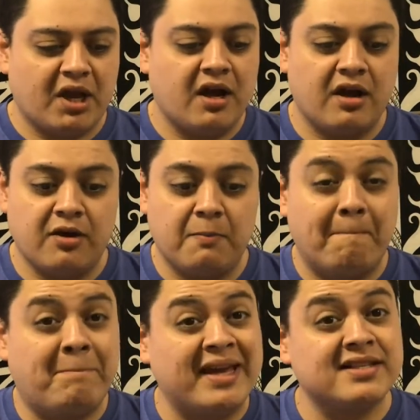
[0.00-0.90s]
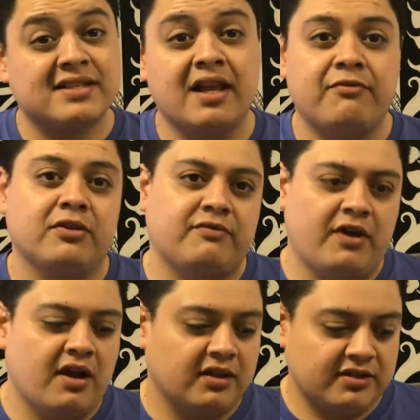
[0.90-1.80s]
um, base level of
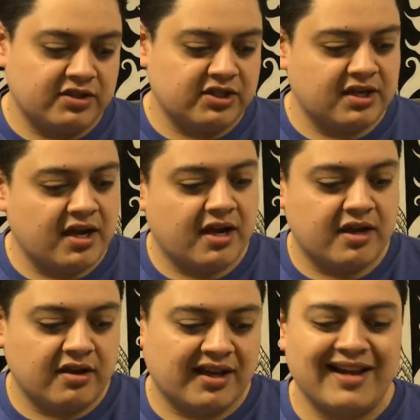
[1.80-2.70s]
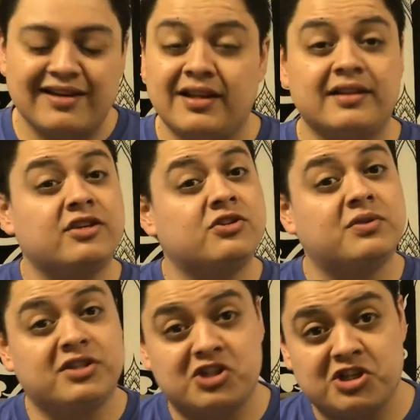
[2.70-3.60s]
knowledge, uh, kind of like they do
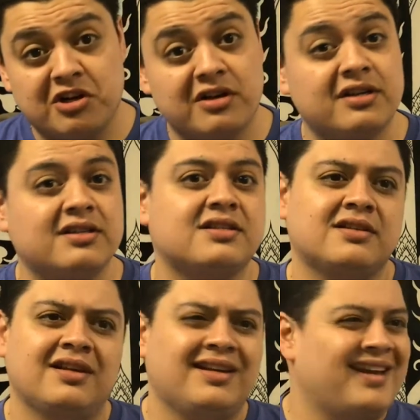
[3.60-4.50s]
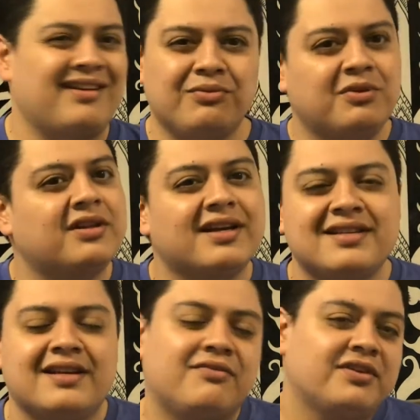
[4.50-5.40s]
in insurance and, well, like I
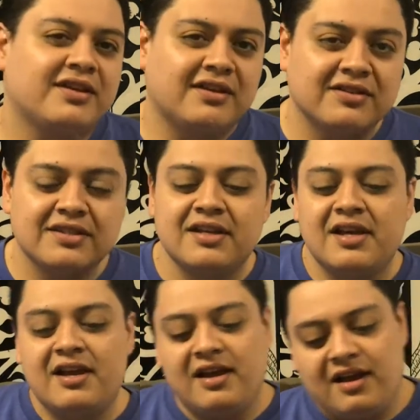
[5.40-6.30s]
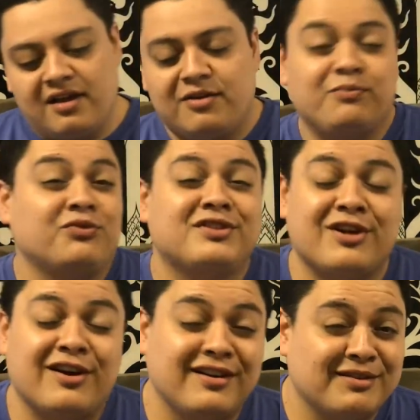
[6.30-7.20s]
said, everything else. Um,
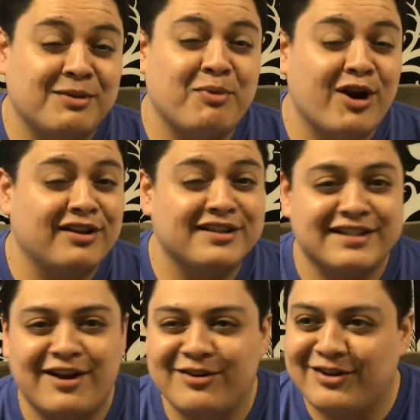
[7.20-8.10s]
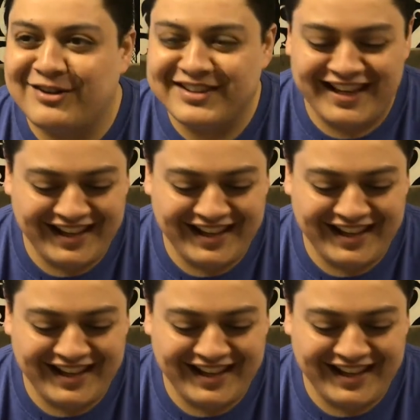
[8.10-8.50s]
sorry, comparing this to alcohol.